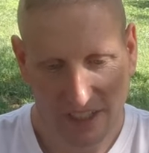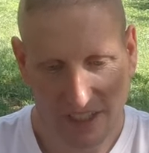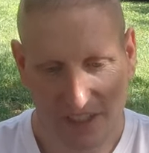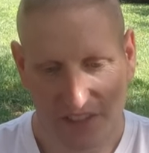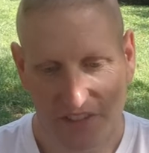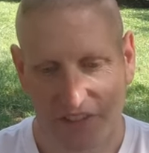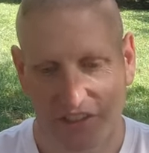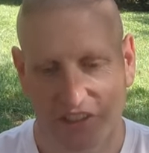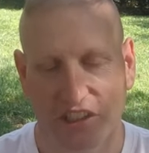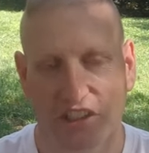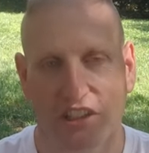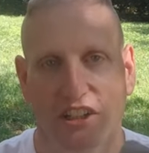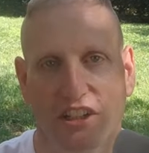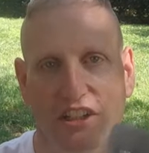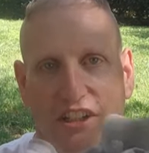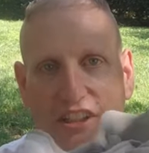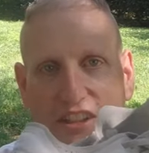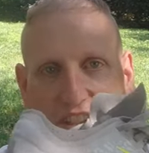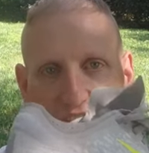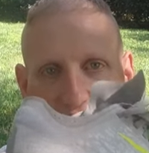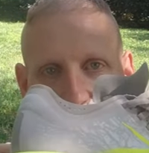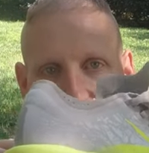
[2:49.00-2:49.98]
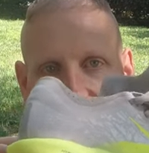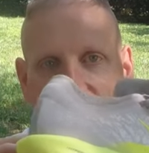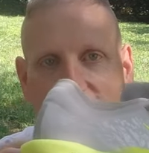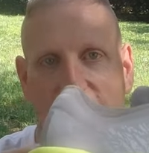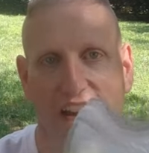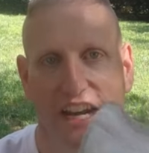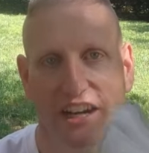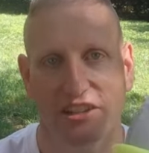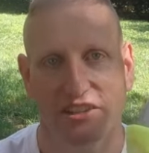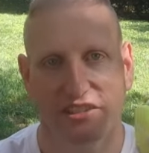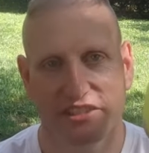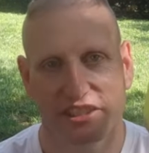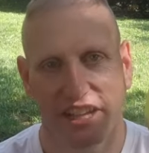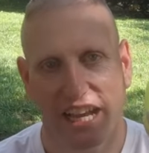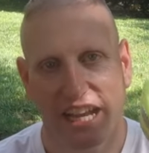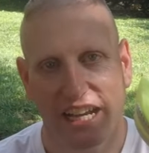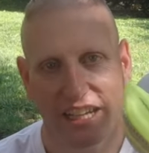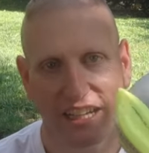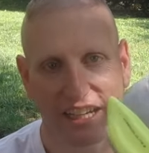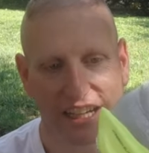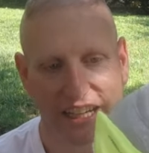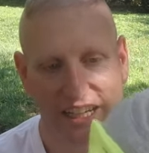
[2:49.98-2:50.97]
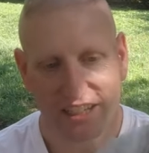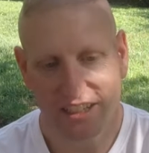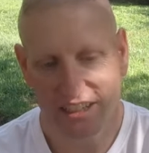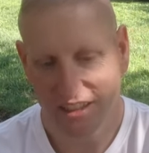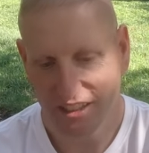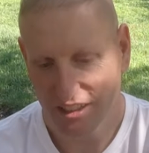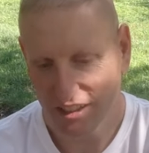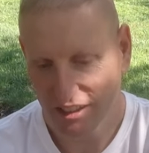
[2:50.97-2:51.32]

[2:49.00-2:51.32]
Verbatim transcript: This is a little this is a higher stack height.